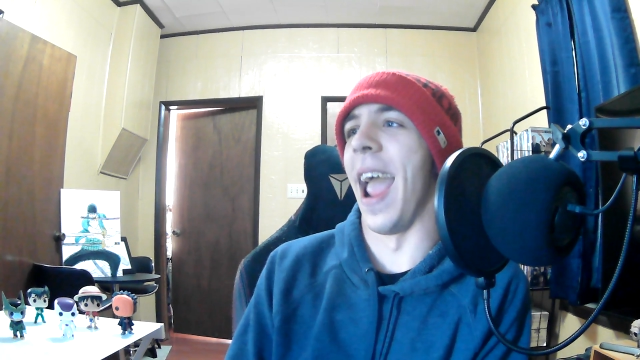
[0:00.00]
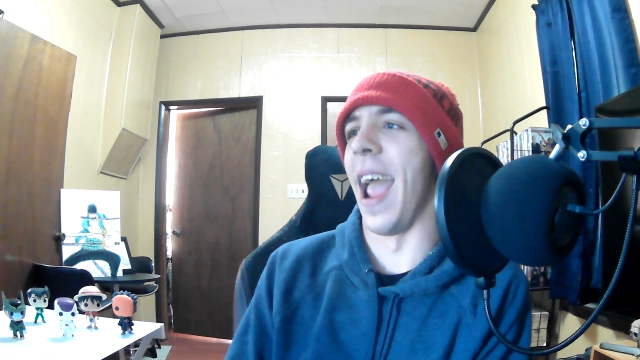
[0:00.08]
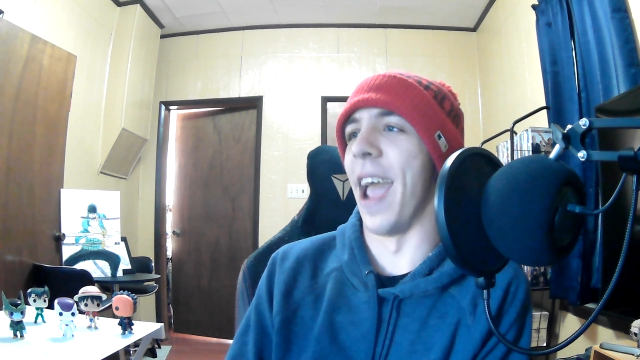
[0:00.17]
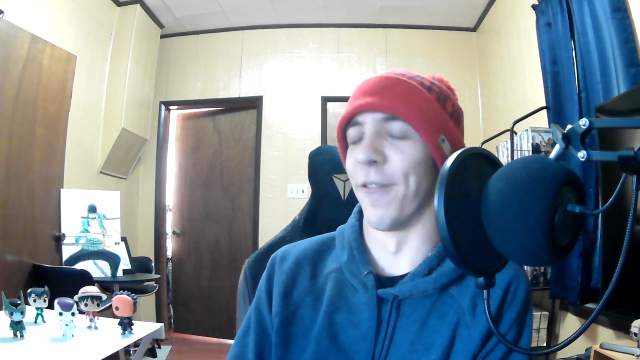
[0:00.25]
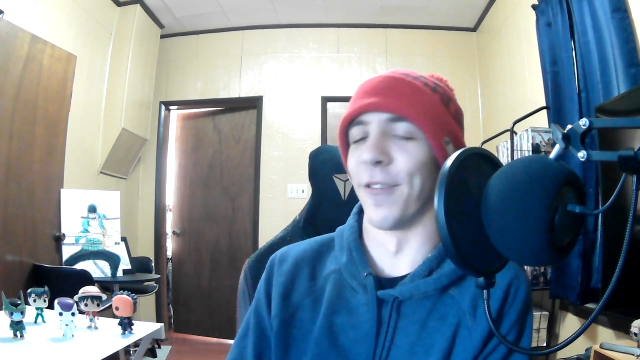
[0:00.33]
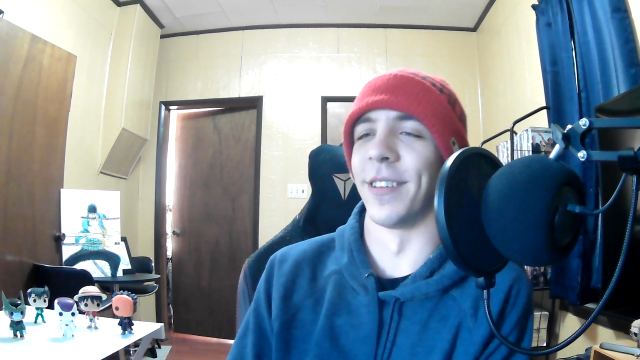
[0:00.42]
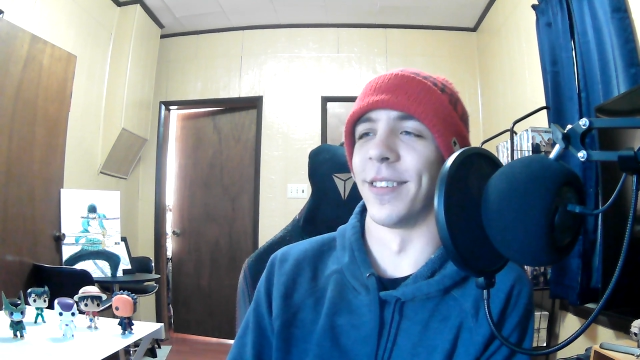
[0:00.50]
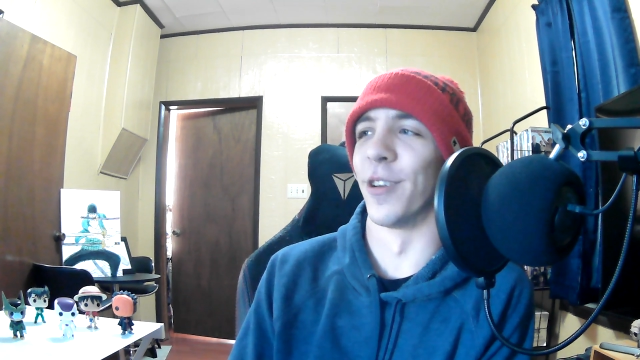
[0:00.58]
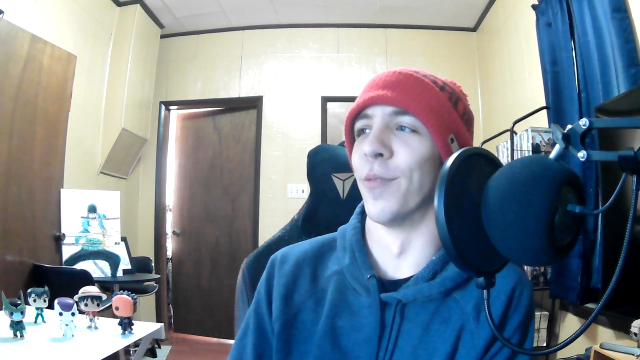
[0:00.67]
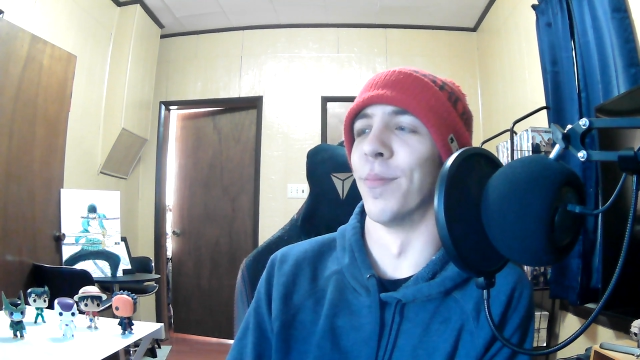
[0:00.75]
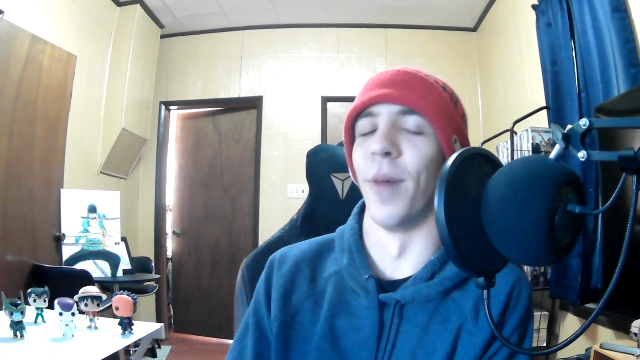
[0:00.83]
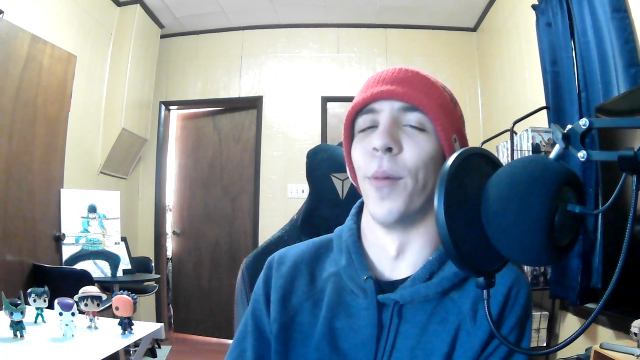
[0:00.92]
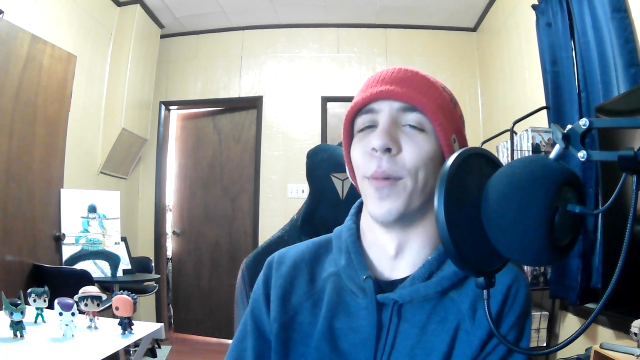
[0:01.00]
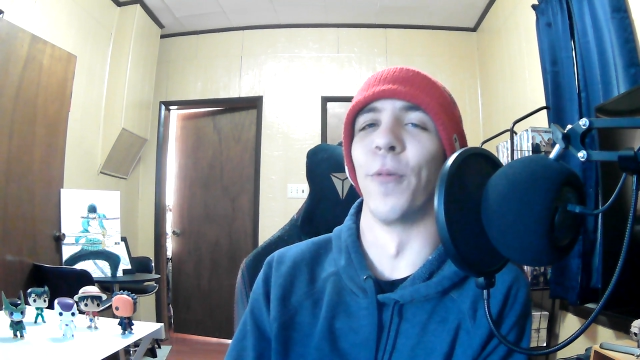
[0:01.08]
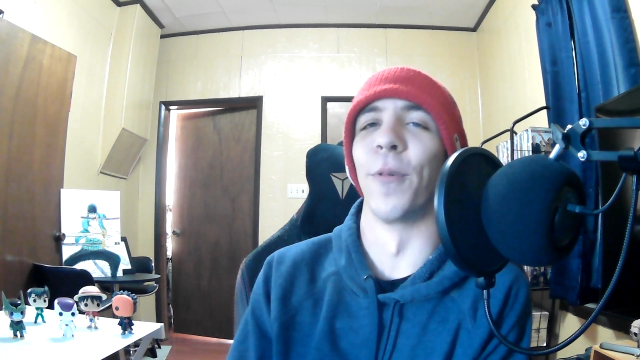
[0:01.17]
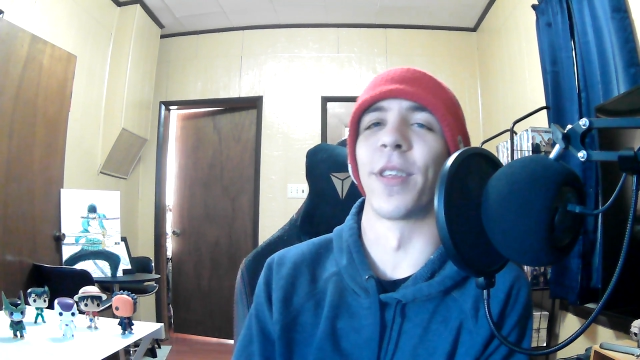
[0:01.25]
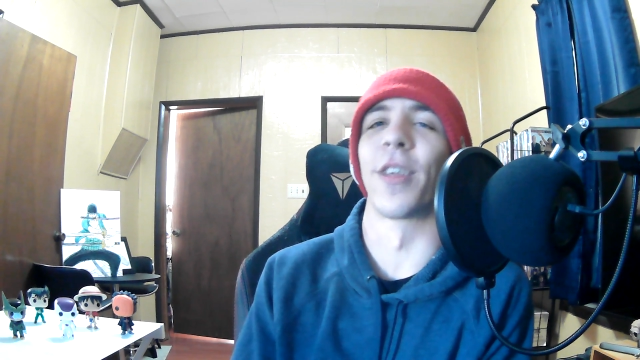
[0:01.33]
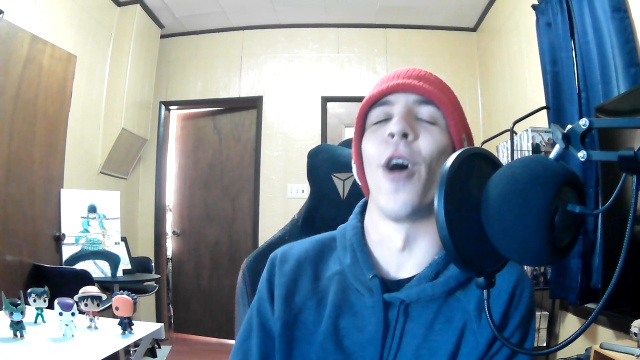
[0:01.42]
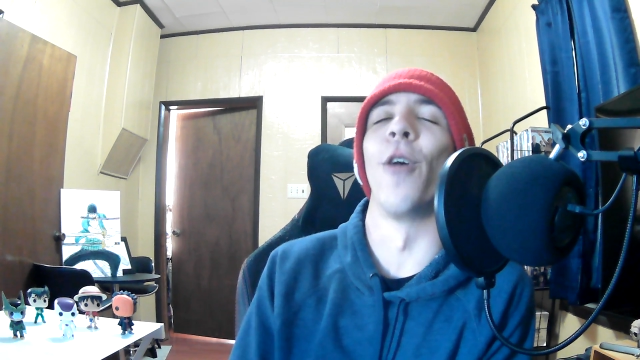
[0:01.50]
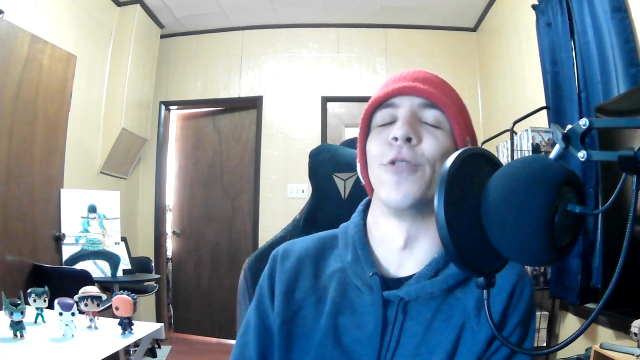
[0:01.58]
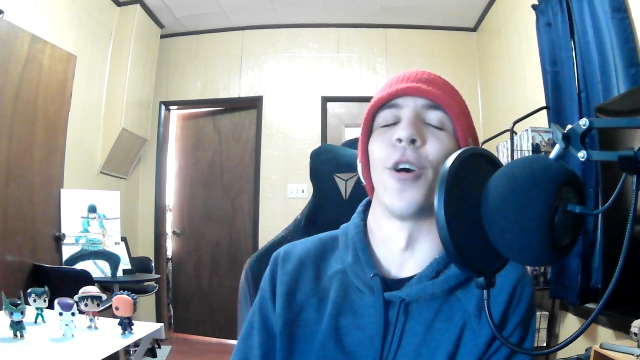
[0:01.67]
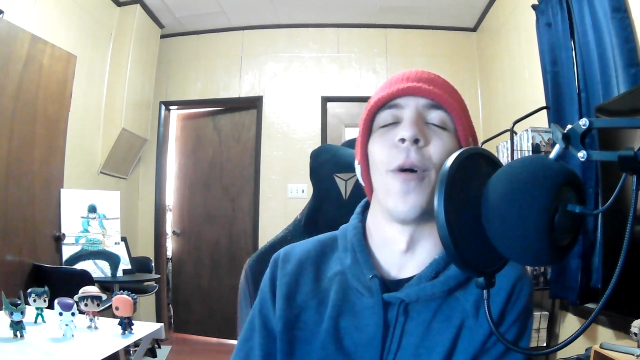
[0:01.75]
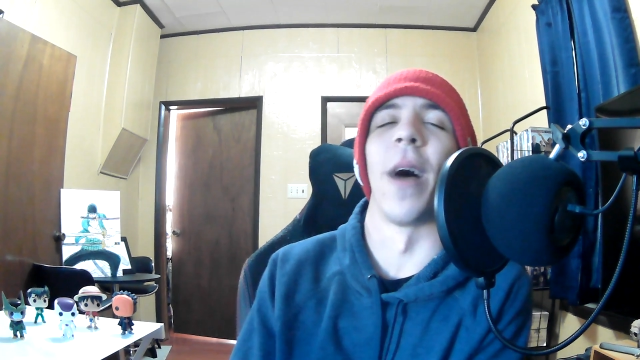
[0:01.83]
Every single moment with Gojo,